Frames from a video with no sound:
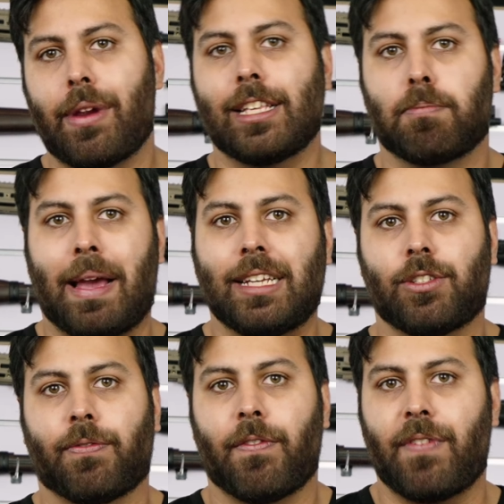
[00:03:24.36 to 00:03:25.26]
is based
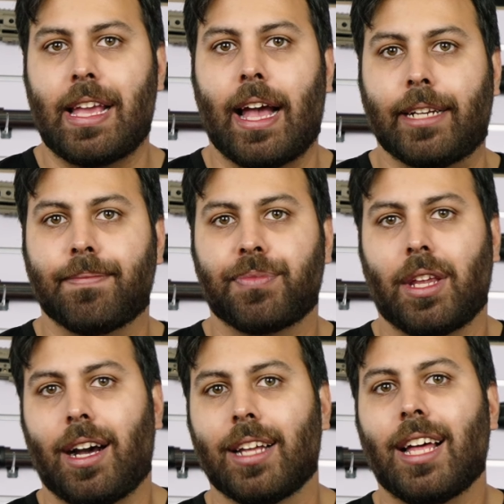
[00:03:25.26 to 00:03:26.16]
off a V8,
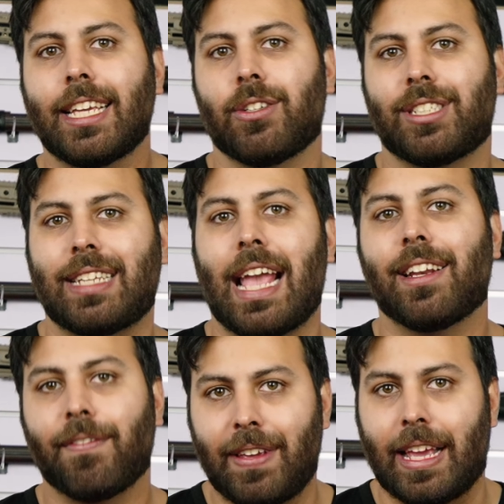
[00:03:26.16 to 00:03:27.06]
unlike your
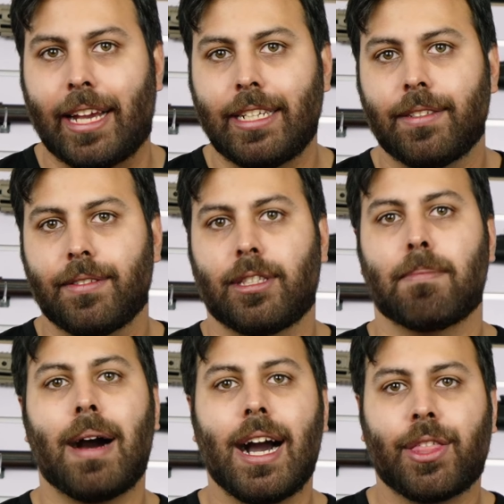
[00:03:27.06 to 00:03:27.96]
standard V8, the
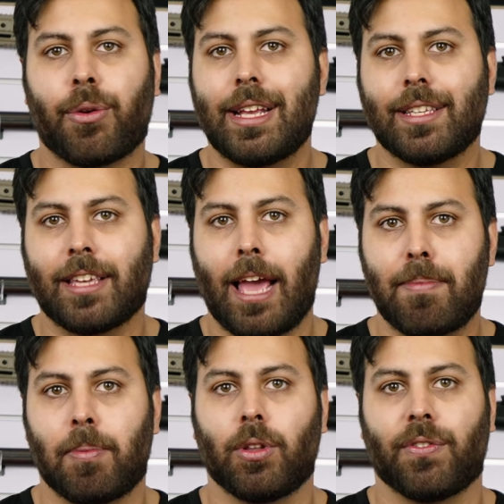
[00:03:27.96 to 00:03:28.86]
MKIII is
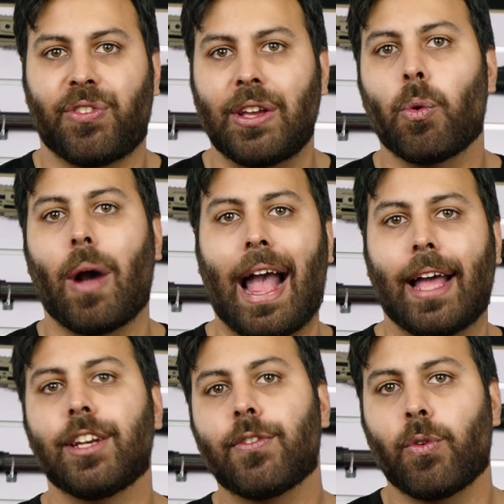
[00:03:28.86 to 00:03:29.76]
capable of single
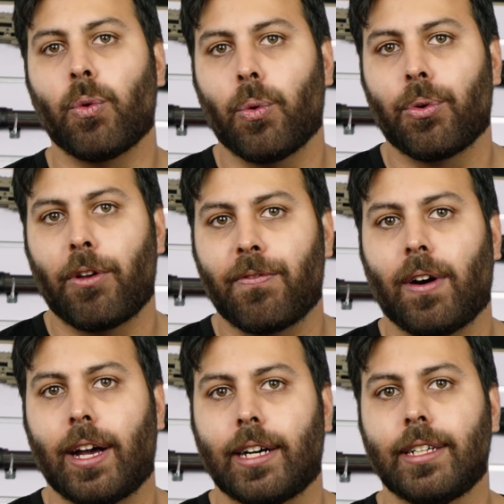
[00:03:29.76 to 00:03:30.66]
and full auto
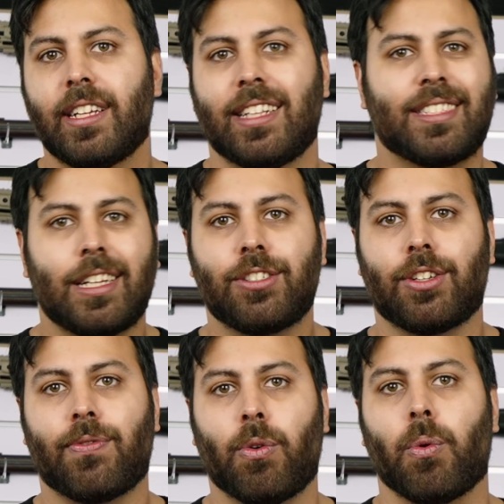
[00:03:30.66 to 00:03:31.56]
fire, instead of
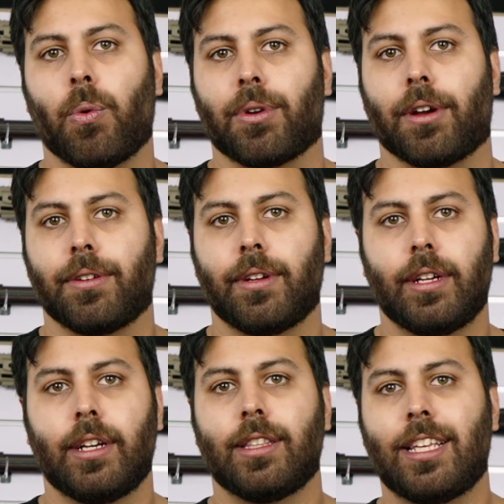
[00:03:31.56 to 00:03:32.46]
just full auto.
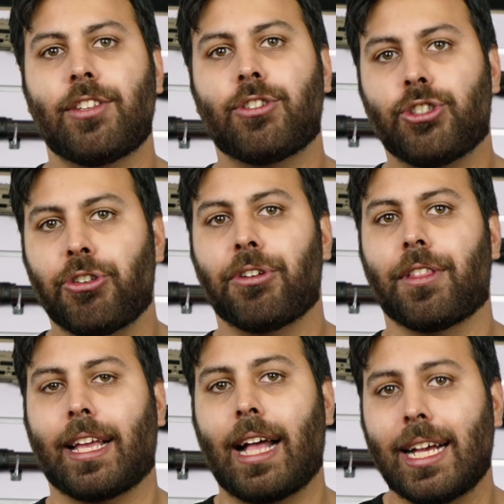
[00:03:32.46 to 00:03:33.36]
This is due to the
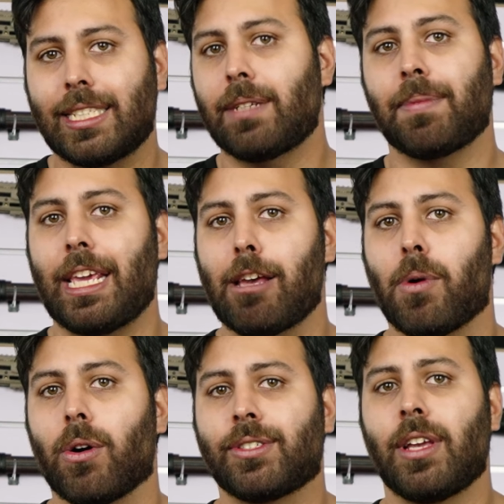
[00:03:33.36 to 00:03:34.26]
custom
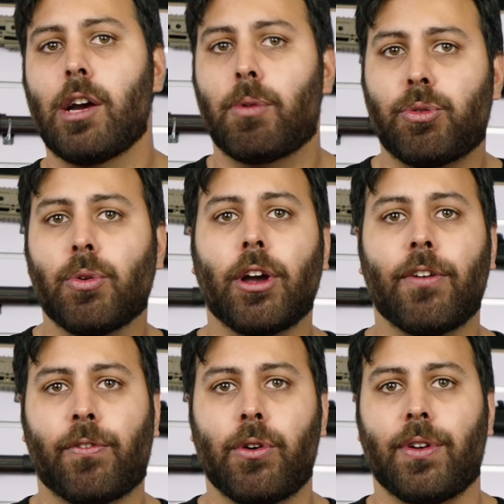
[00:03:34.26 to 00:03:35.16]
gearbox, which we'll go
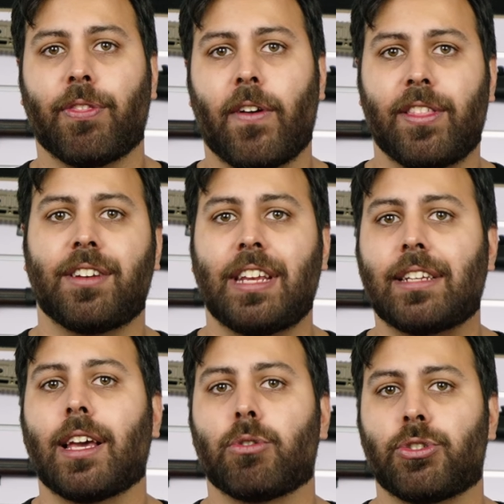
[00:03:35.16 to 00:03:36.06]
through in further
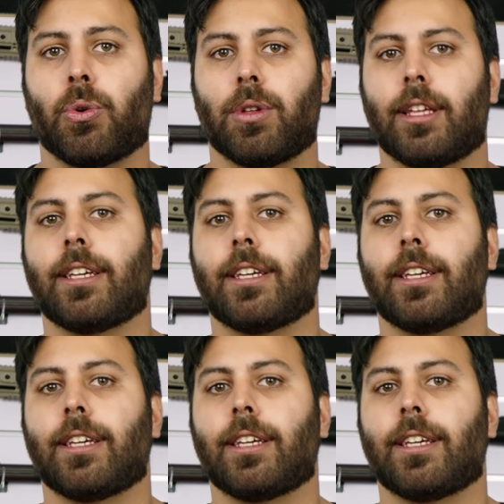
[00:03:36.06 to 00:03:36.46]
detail shortly.